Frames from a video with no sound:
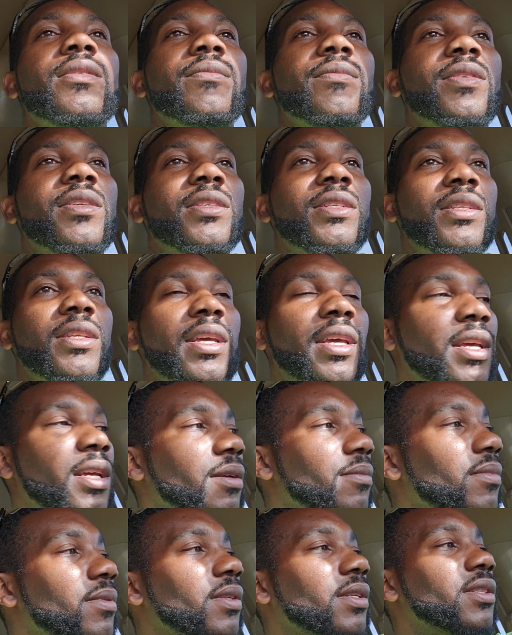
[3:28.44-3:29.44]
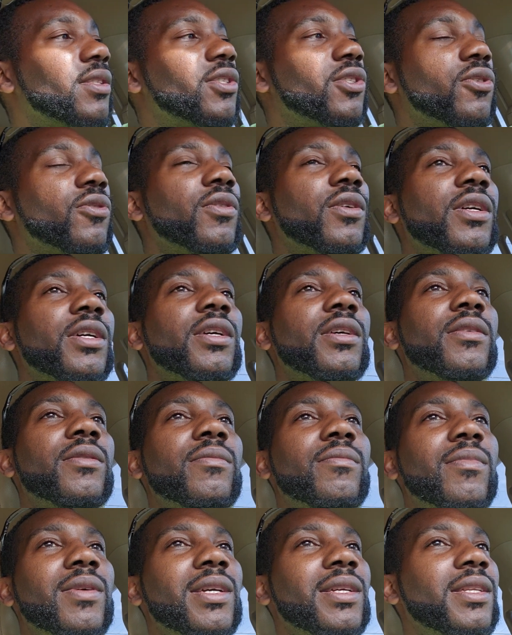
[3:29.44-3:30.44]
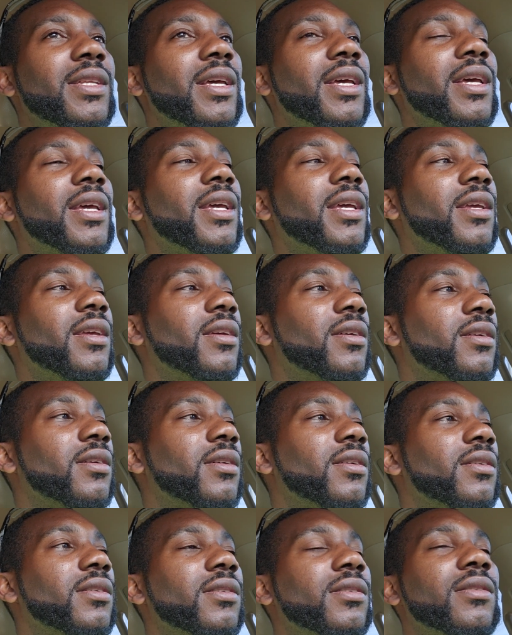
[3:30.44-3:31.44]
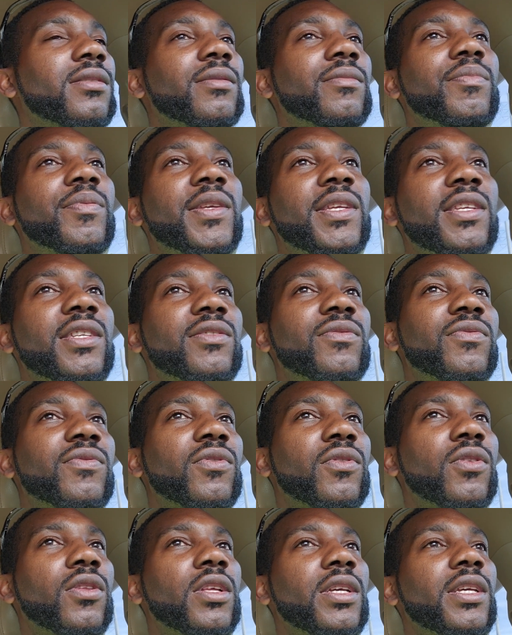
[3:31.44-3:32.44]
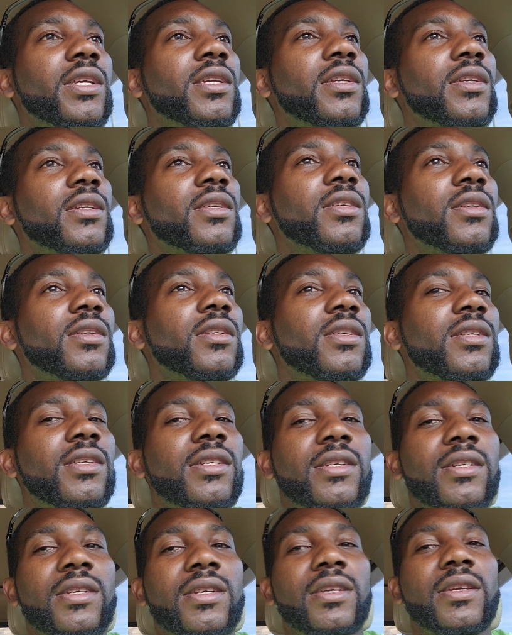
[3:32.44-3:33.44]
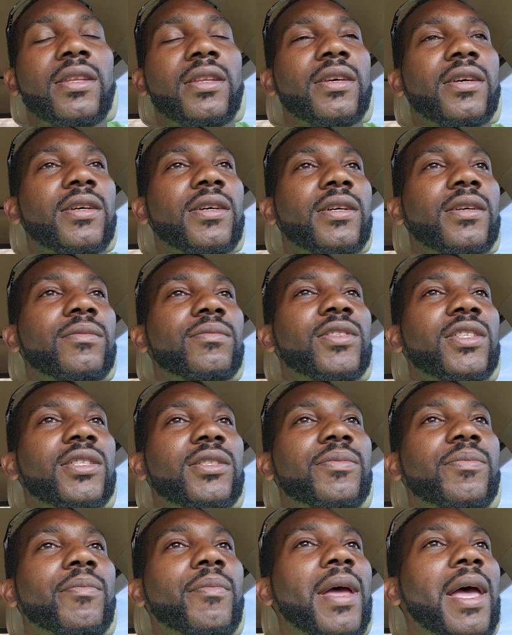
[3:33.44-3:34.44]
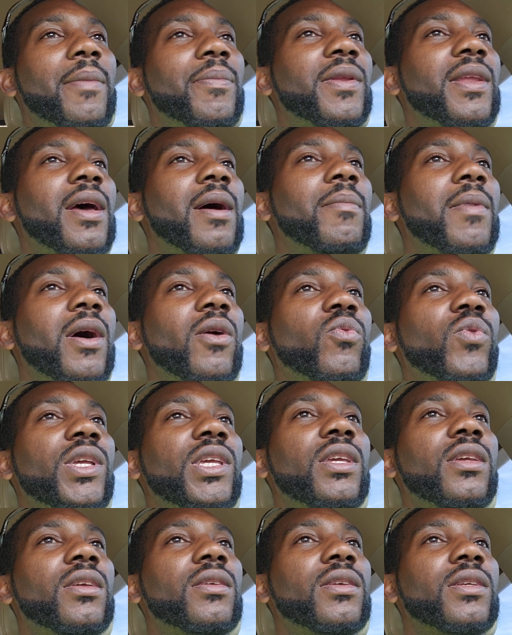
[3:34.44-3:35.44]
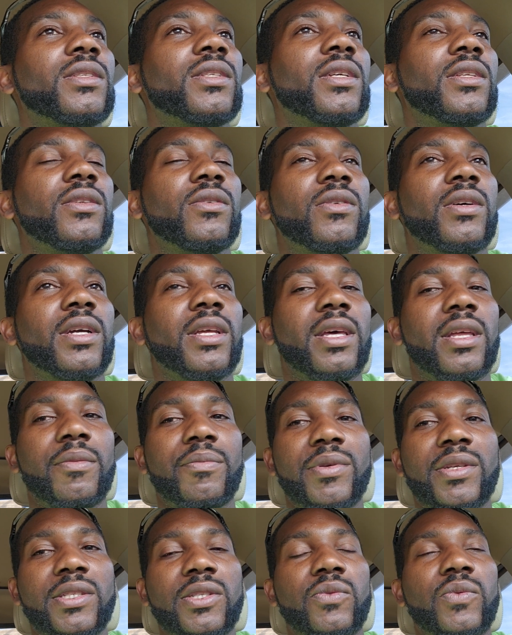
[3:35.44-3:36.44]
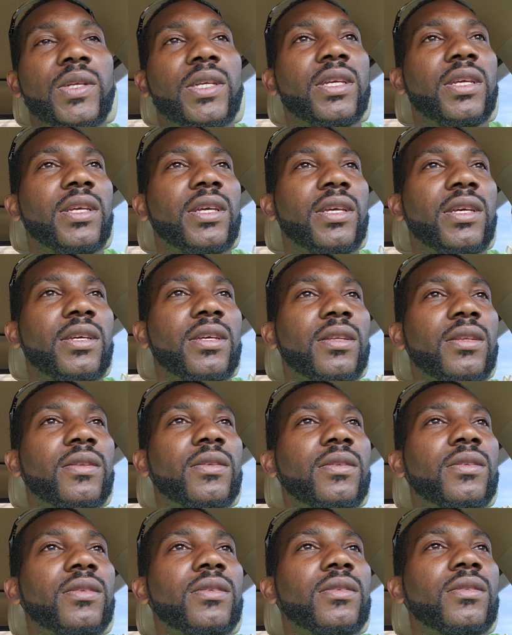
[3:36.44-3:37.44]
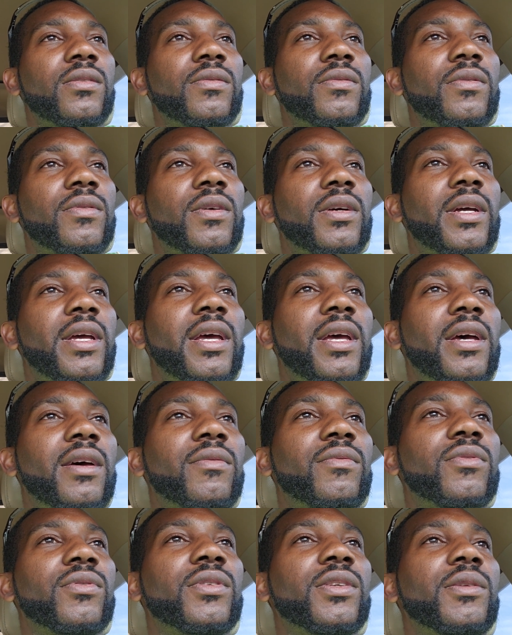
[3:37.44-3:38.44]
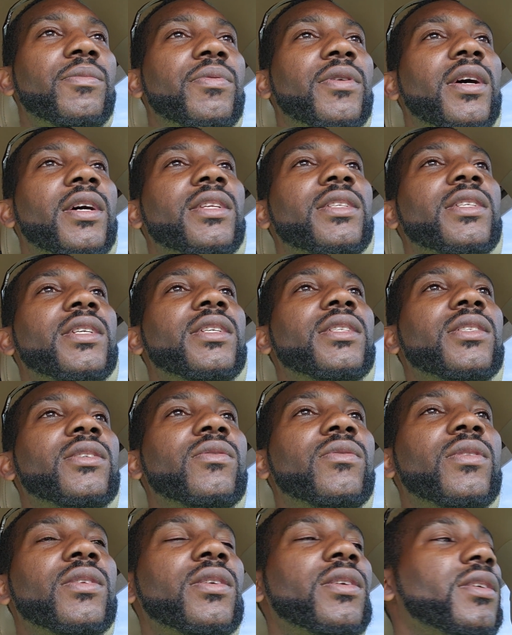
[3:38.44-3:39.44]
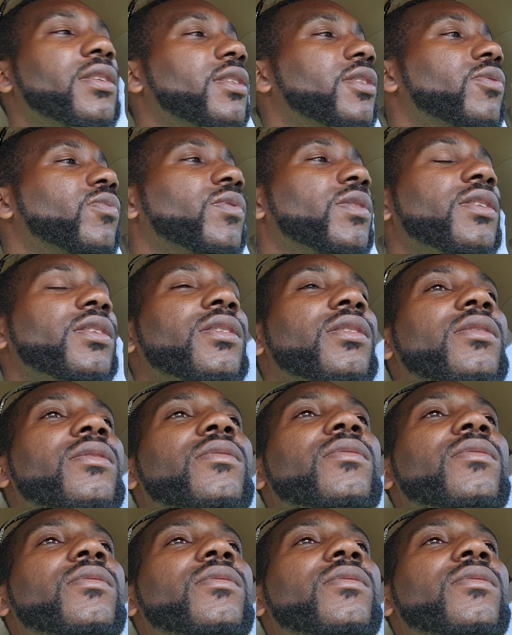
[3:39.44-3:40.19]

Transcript: But today I'm enjoying my day peacefully, and just mapping out my week, because I know I got a busy week ahead. I have 3 projects going on this week.